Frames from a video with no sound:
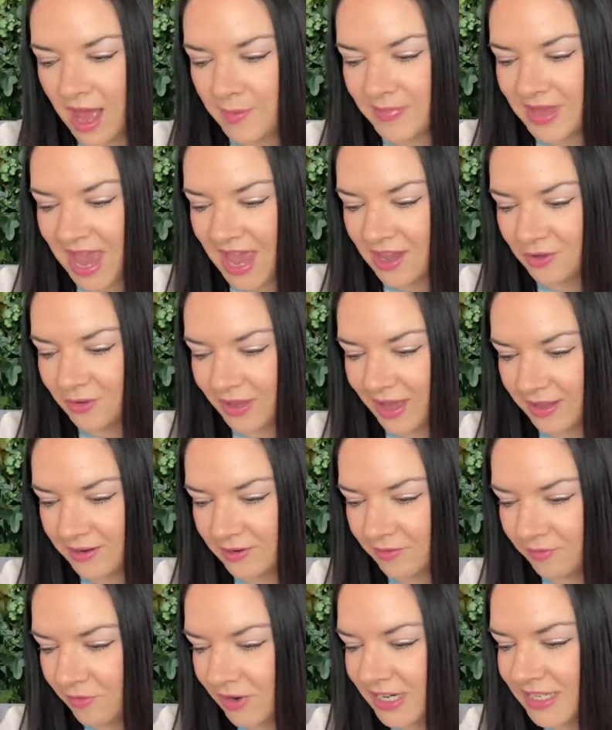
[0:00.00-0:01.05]
you'll get
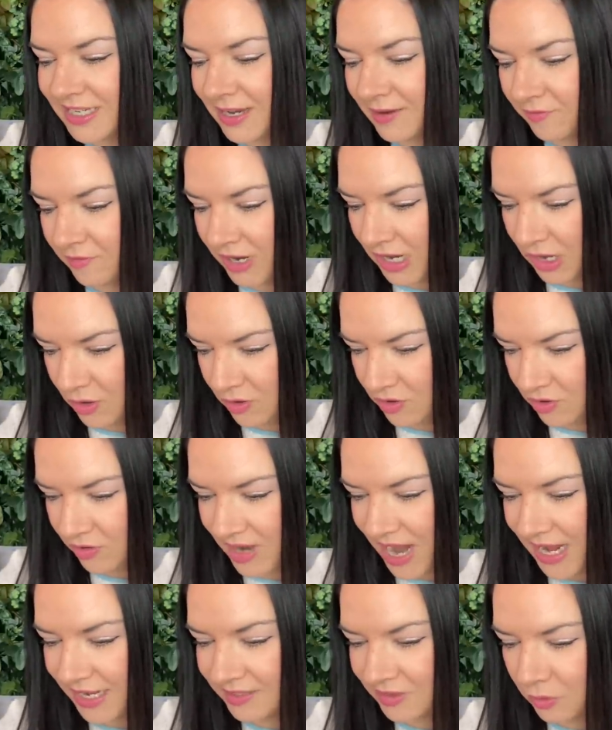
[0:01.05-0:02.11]
free delivery on your
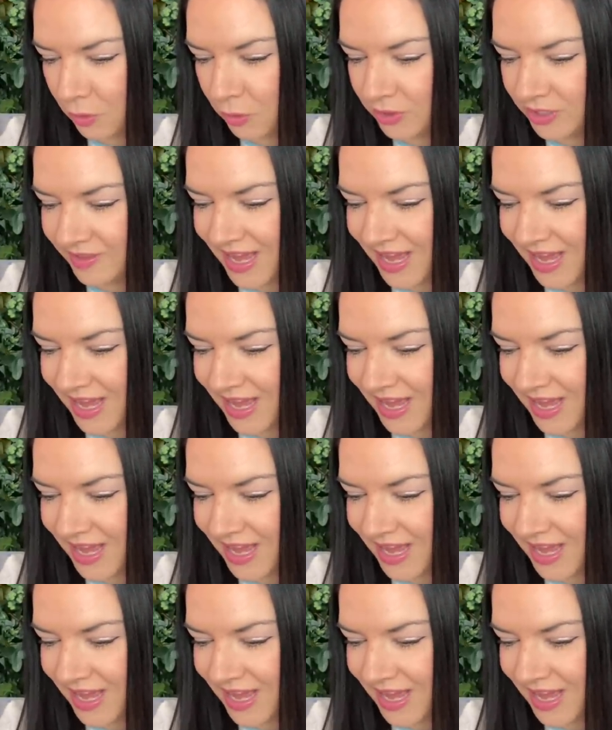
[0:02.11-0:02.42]
next order.